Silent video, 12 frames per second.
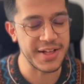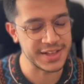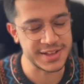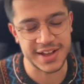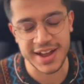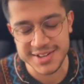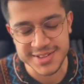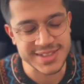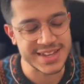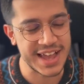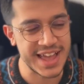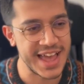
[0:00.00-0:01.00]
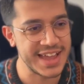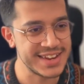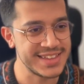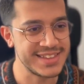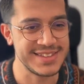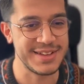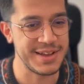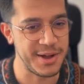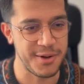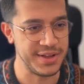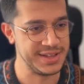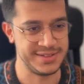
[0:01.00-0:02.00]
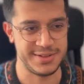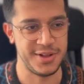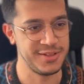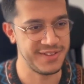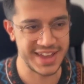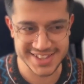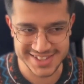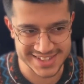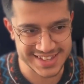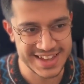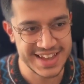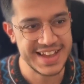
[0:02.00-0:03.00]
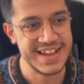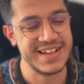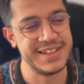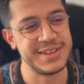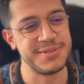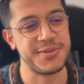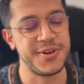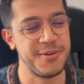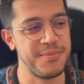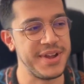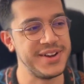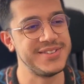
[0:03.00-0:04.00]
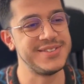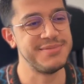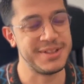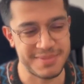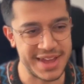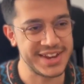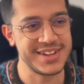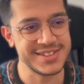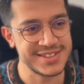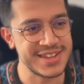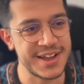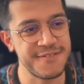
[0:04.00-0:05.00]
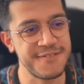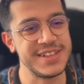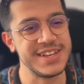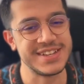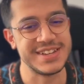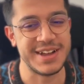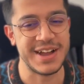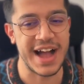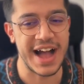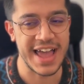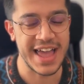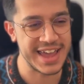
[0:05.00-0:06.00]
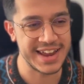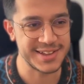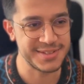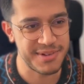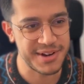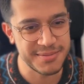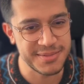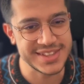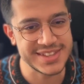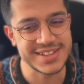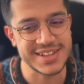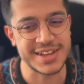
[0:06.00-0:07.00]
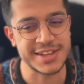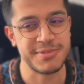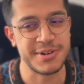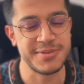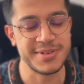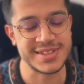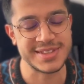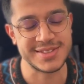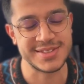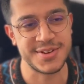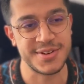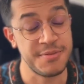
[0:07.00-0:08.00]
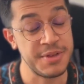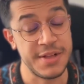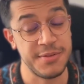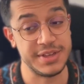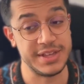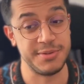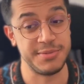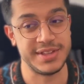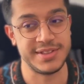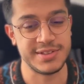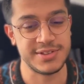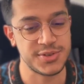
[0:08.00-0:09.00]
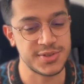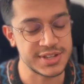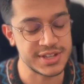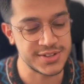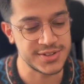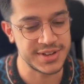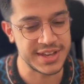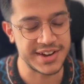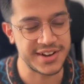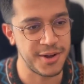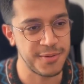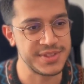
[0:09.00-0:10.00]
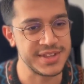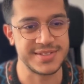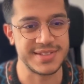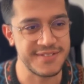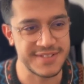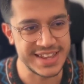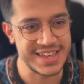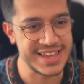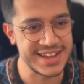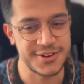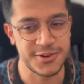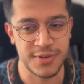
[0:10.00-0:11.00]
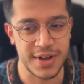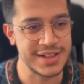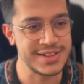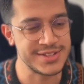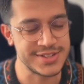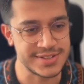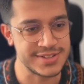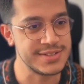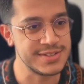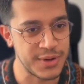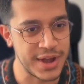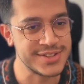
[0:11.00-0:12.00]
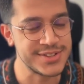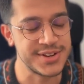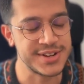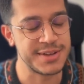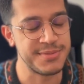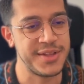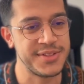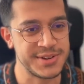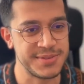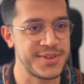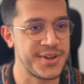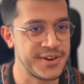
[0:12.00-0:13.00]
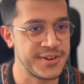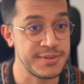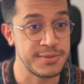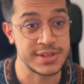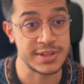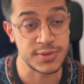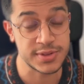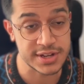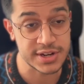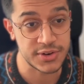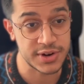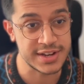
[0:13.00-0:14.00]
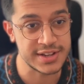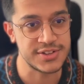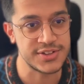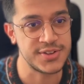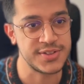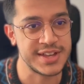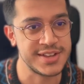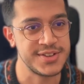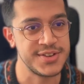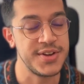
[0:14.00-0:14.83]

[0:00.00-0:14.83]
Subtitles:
honestly I hated it always. Compared to mathematical stuff, I hate experiments, and so I mean it's interesting to hear optics even here while talking about cryptography. But it was a great intro. Thank you.